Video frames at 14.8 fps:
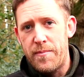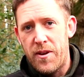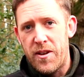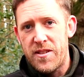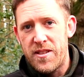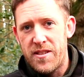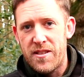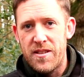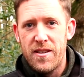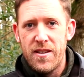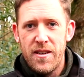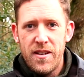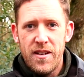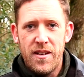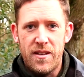Martins
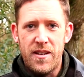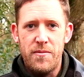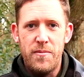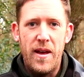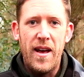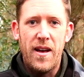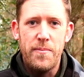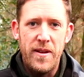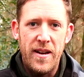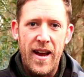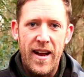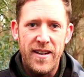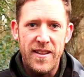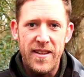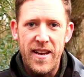and give them a helping
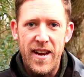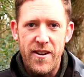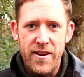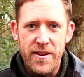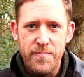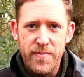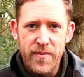hand in the area.